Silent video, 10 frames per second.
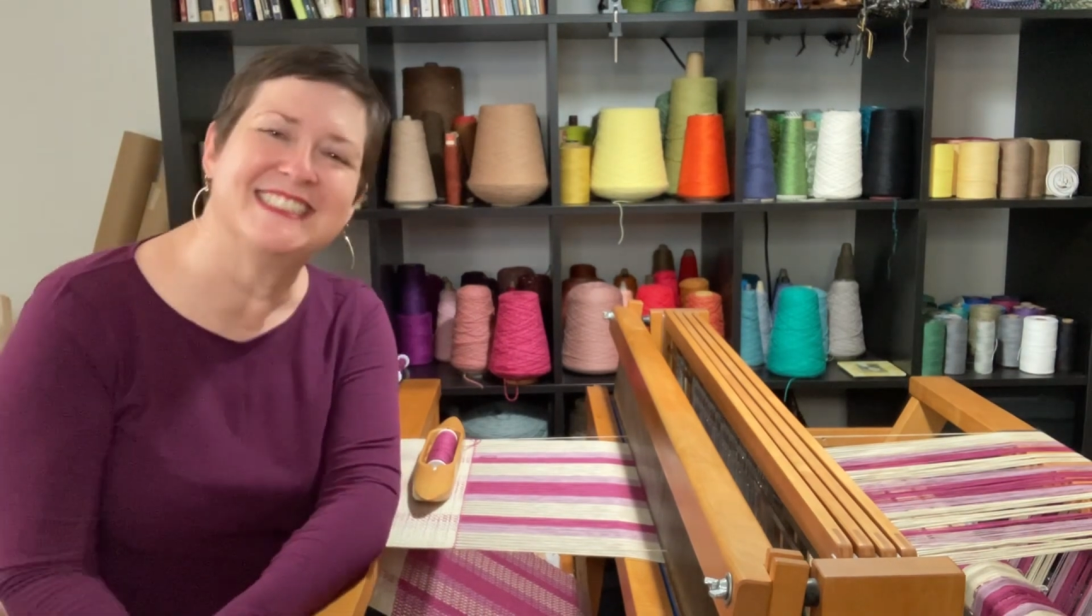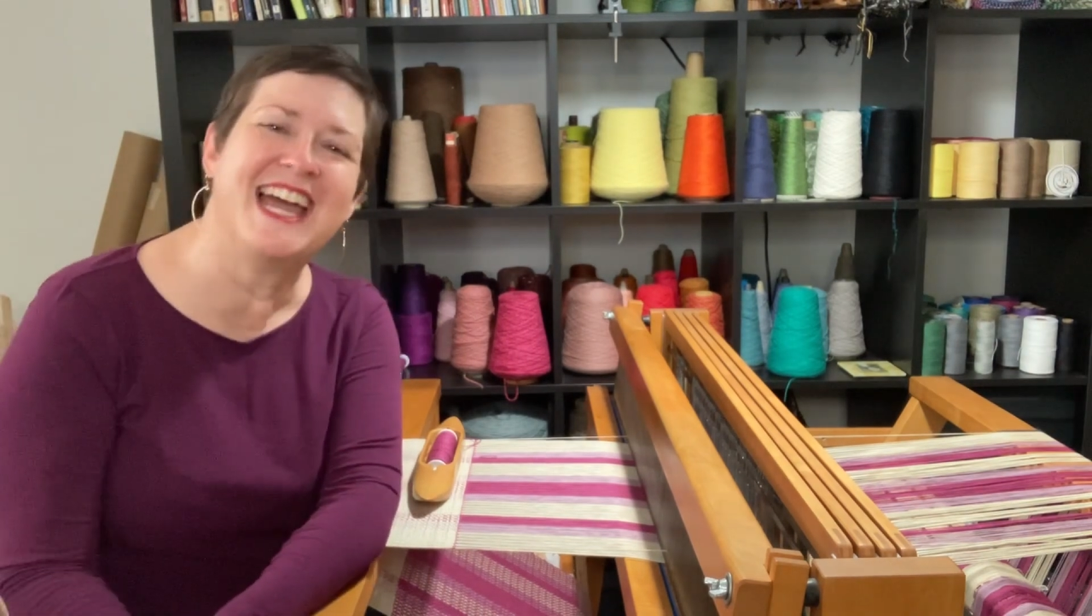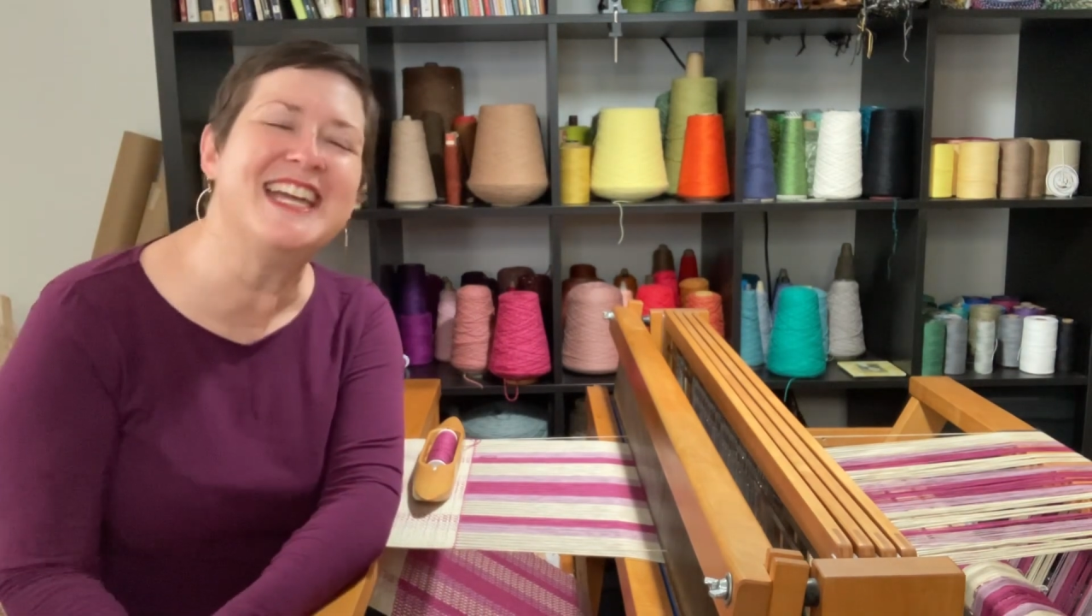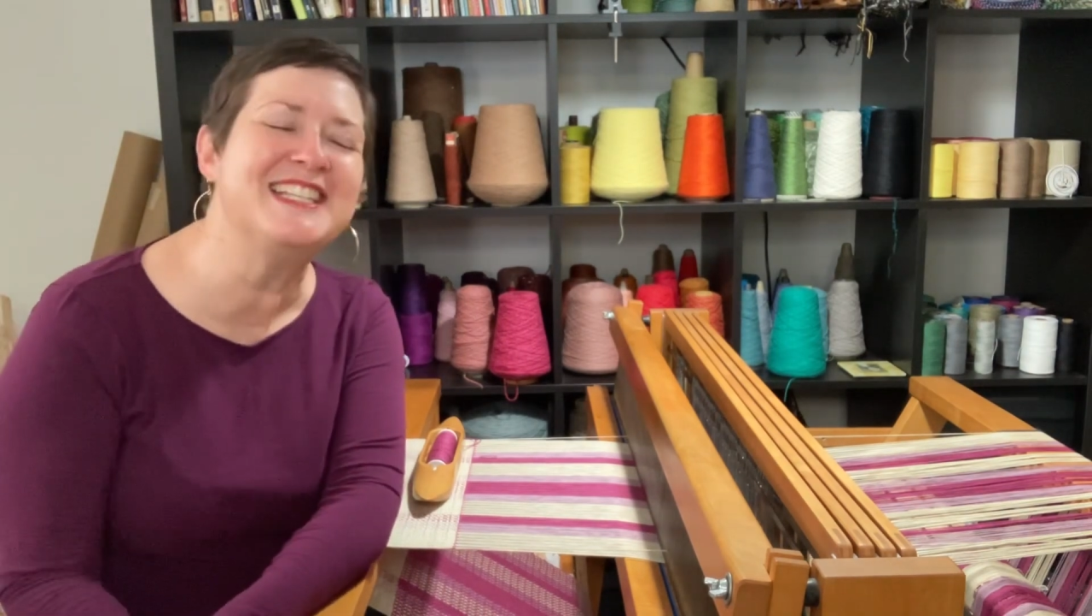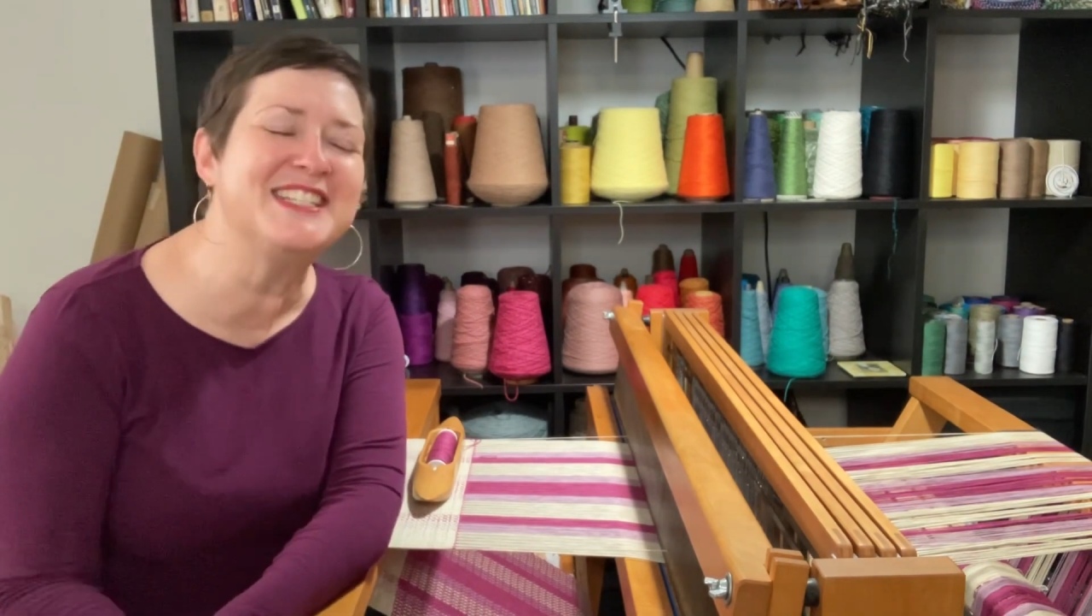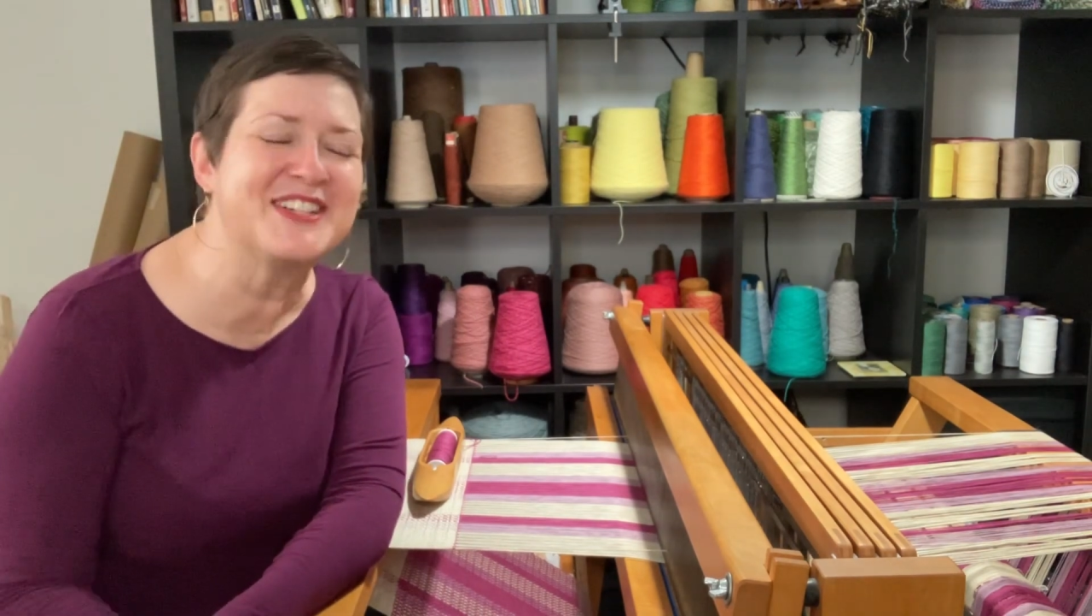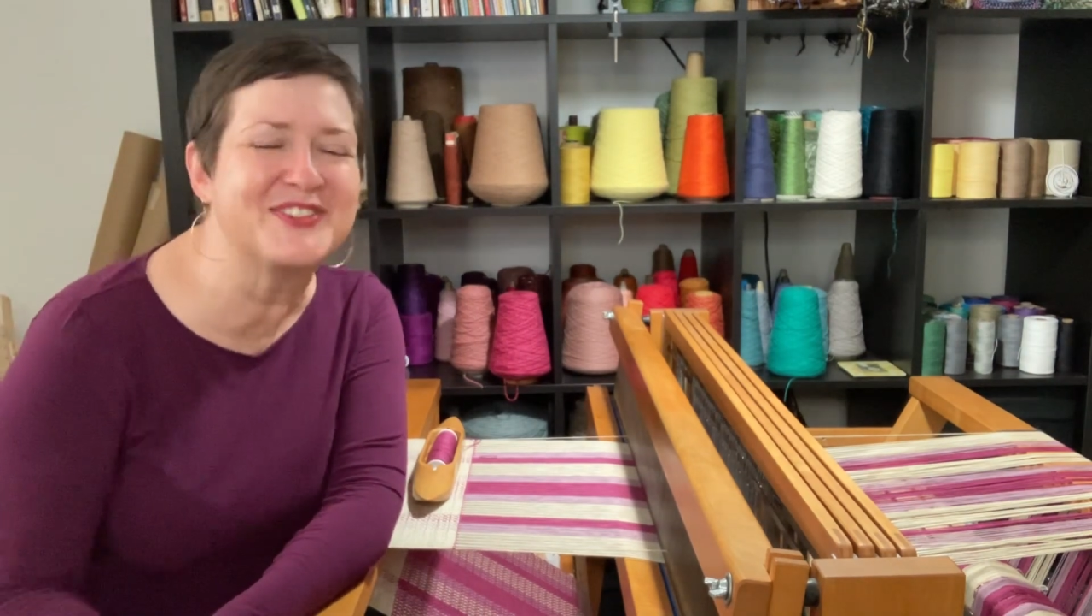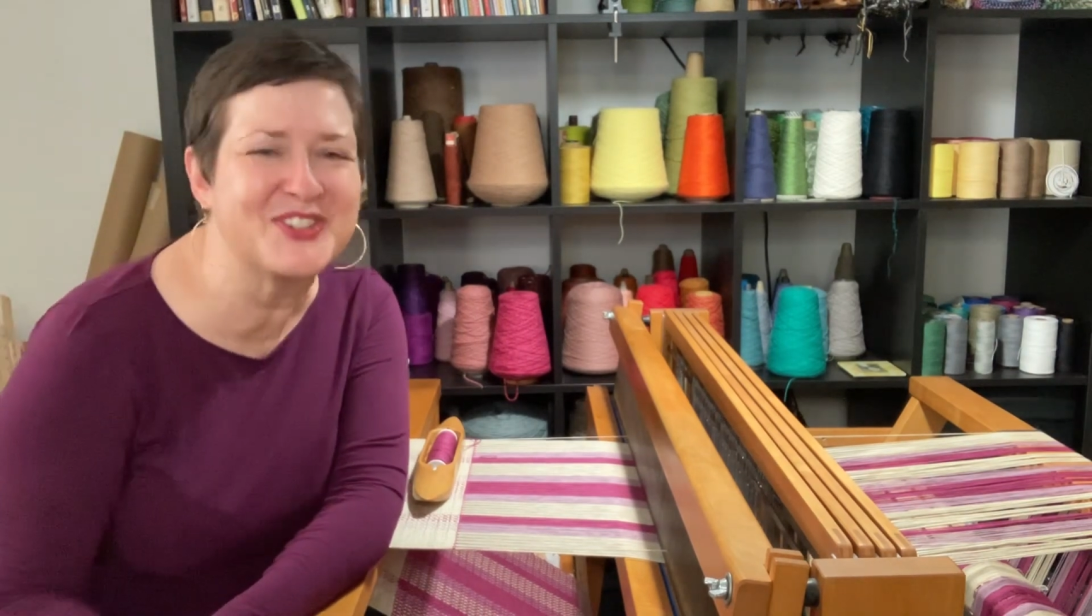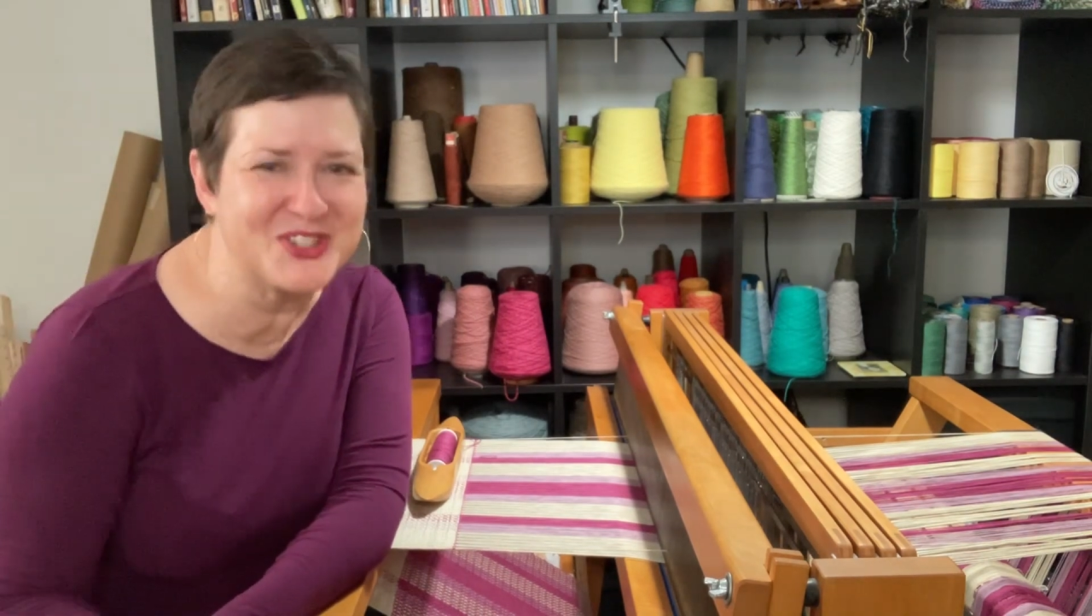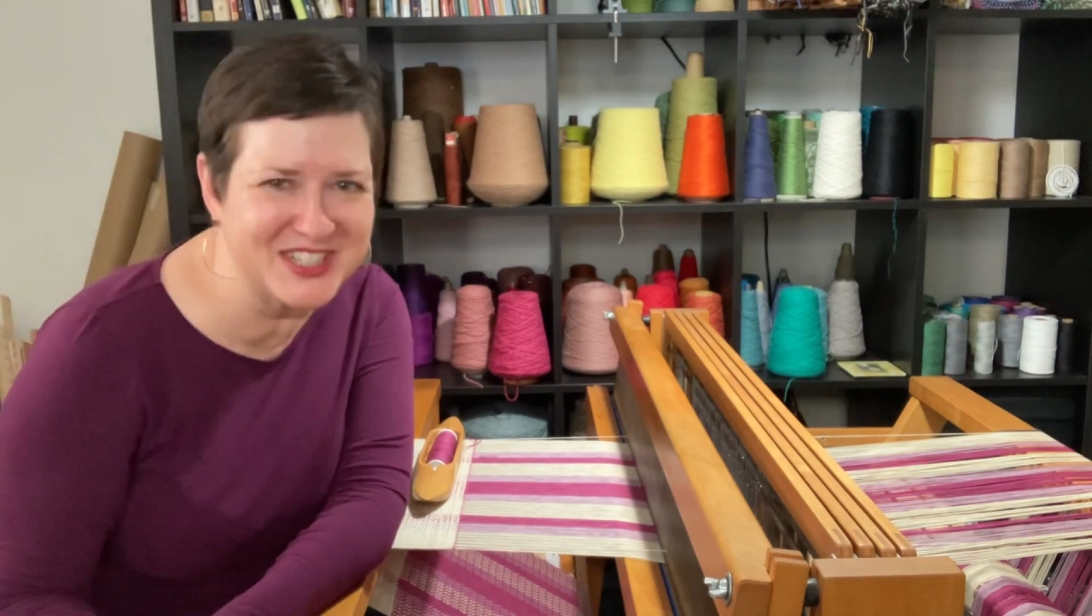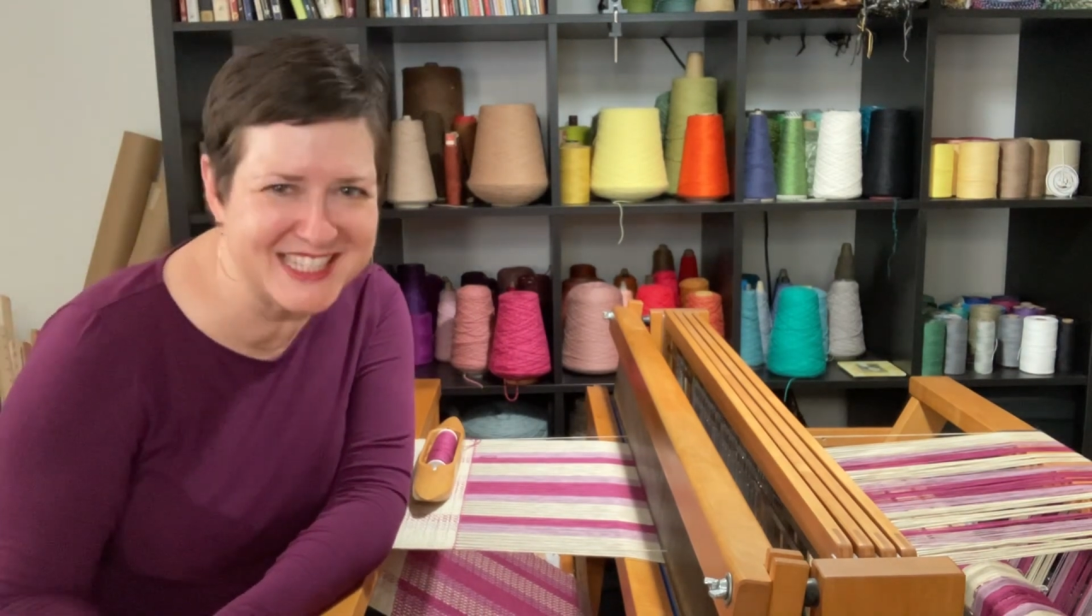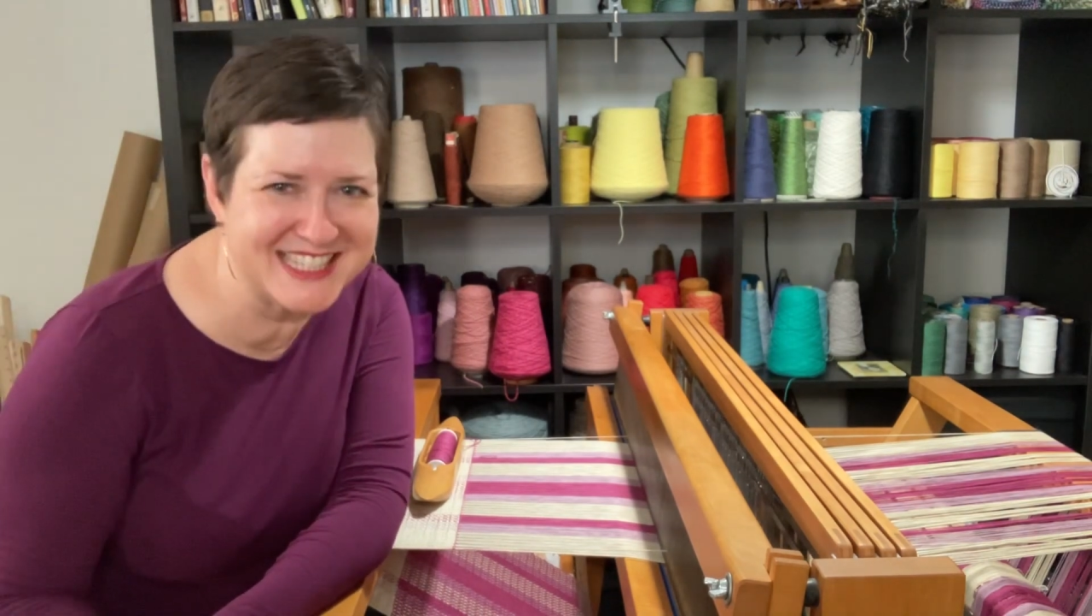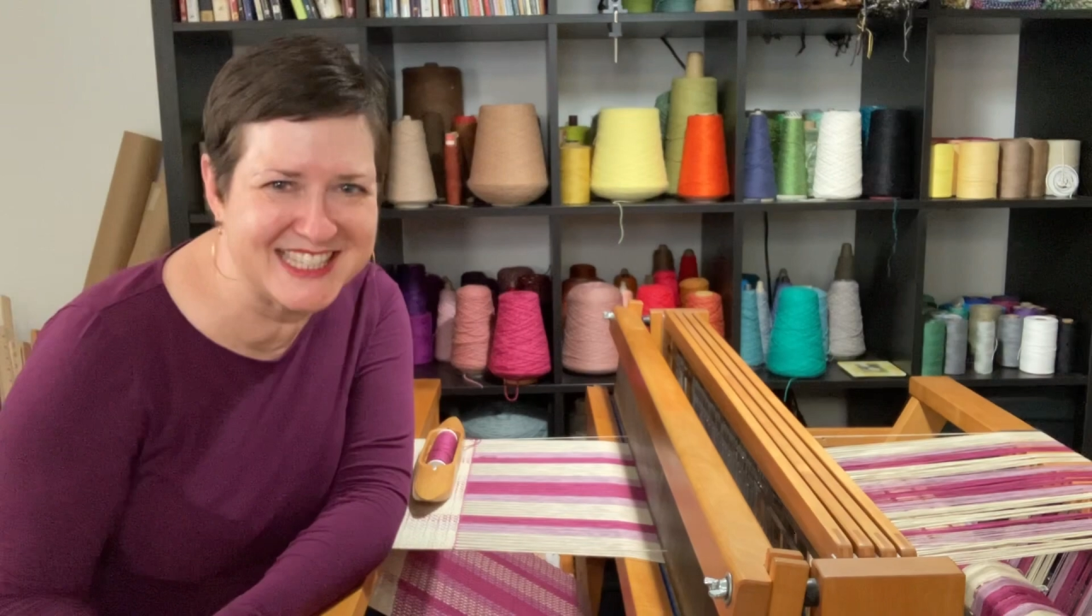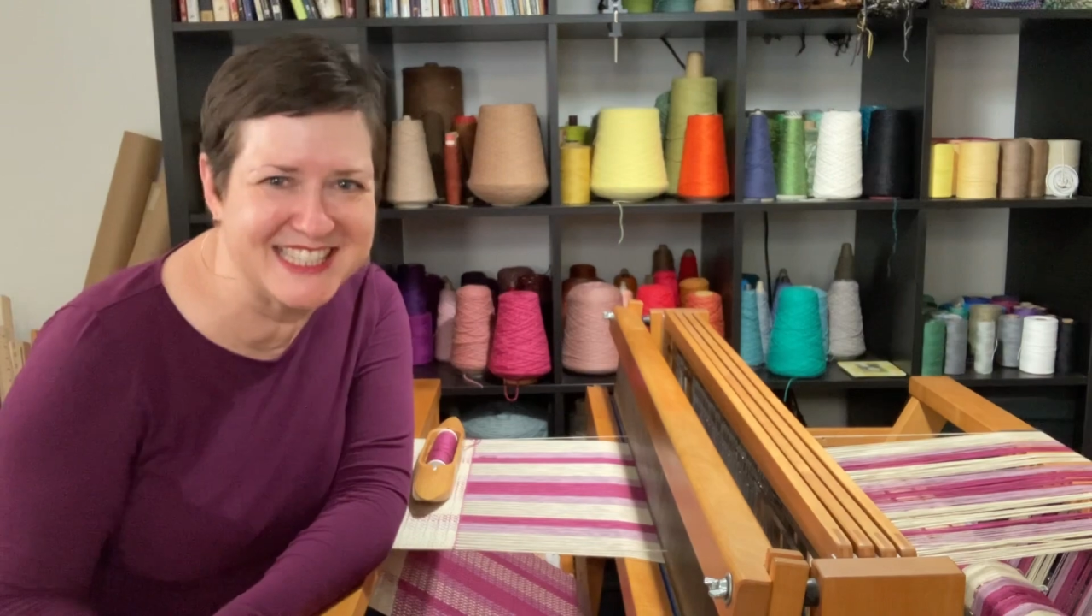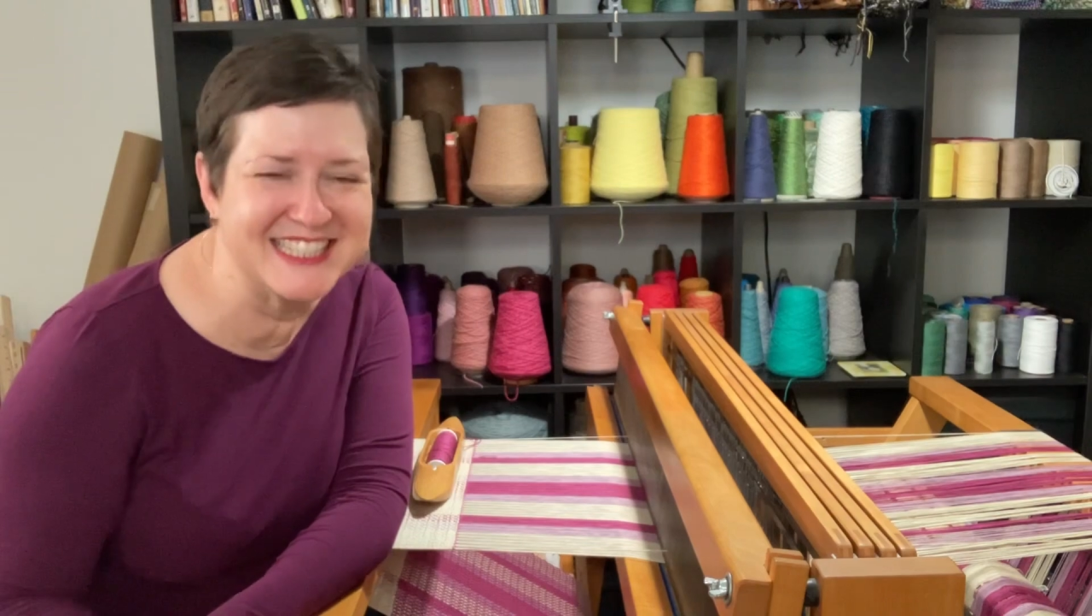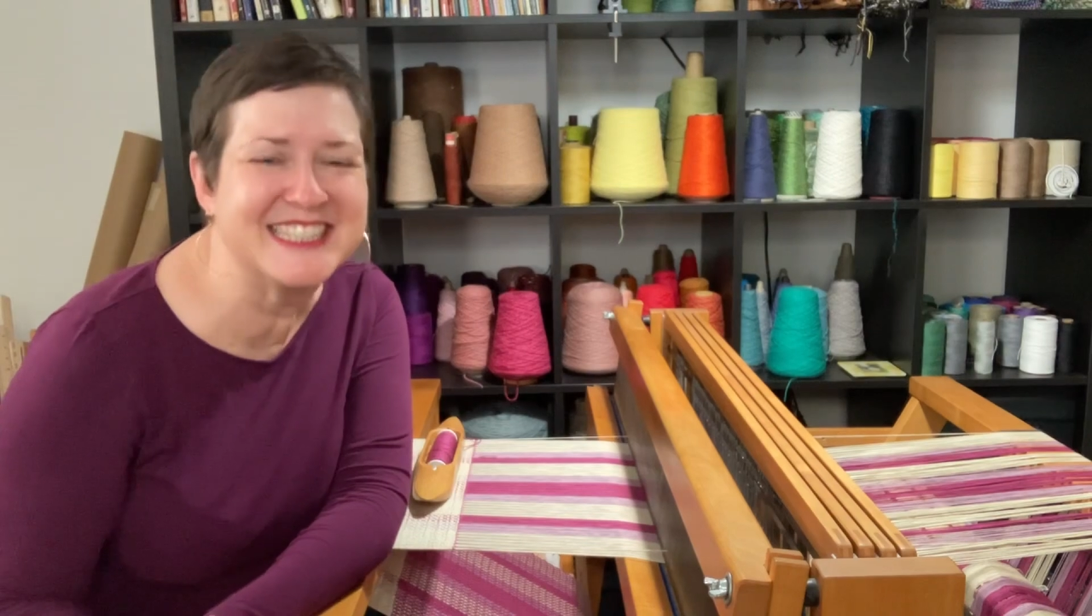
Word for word: And of course,